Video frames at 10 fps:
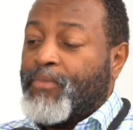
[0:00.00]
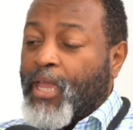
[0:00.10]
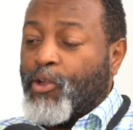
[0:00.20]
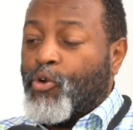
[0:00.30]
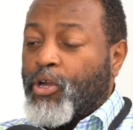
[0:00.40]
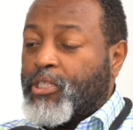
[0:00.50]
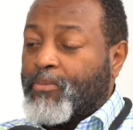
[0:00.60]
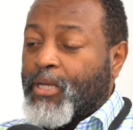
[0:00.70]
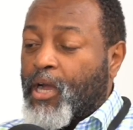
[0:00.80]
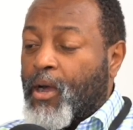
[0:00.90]
They are going
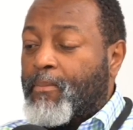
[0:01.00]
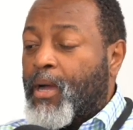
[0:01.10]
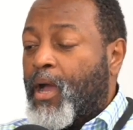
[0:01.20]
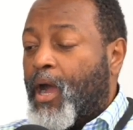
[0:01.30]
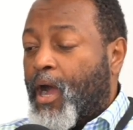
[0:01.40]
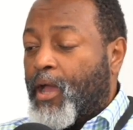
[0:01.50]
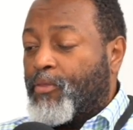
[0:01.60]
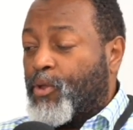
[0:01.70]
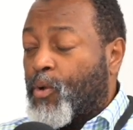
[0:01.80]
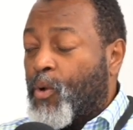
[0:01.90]
to become
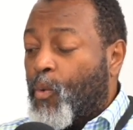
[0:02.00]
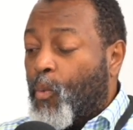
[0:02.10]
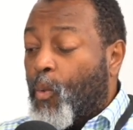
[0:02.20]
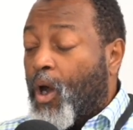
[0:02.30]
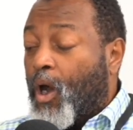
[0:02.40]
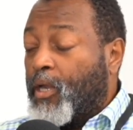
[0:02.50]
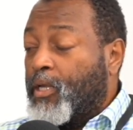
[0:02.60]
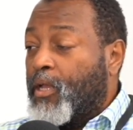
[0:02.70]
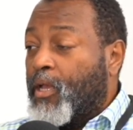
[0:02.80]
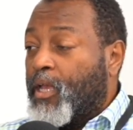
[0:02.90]
either
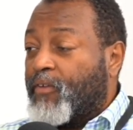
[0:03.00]
one,